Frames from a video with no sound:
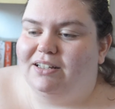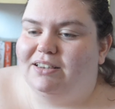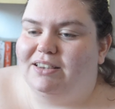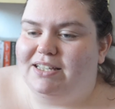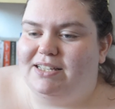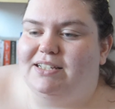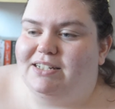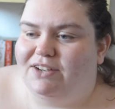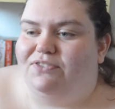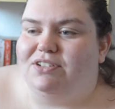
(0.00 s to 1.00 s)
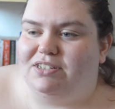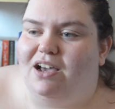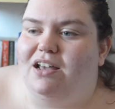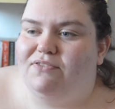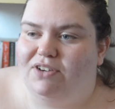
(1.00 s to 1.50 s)
this is a different
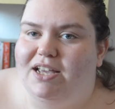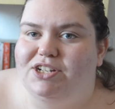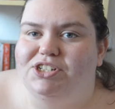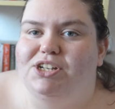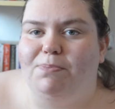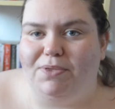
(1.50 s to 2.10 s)
style of relationship,